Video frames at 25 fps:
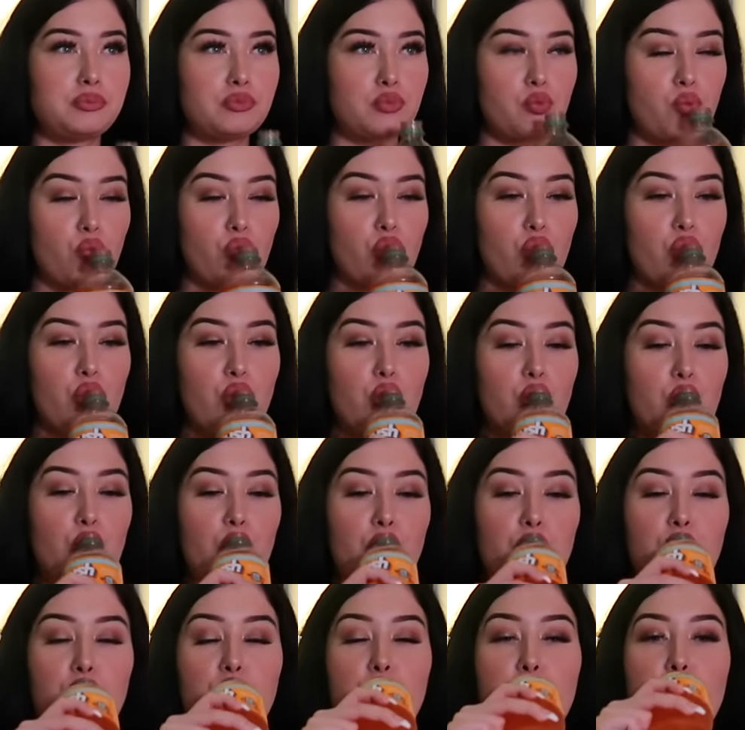
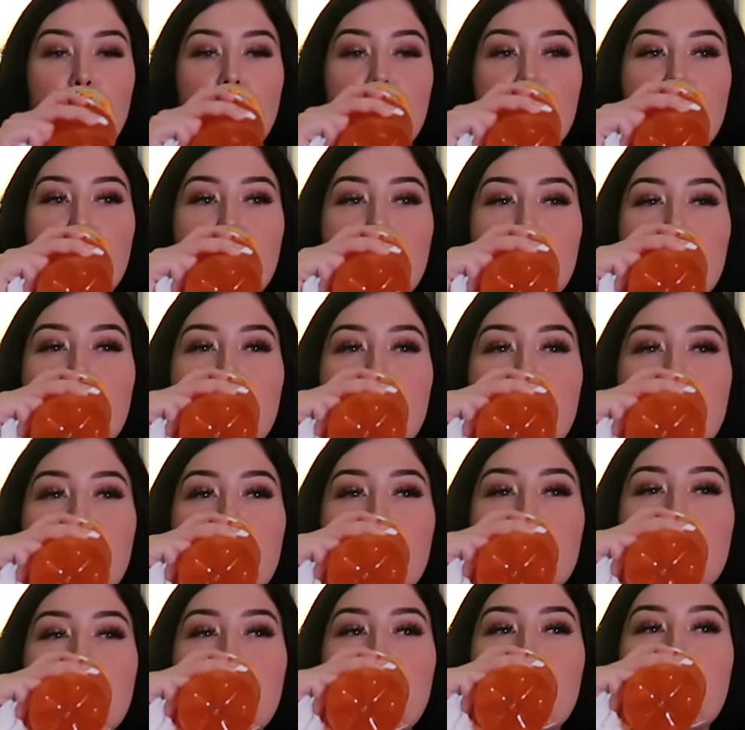
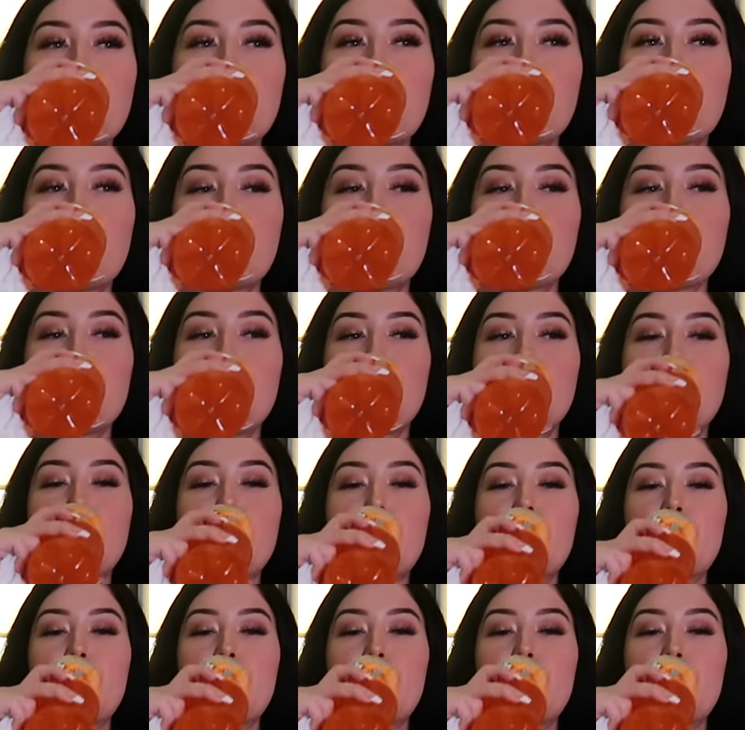(silence)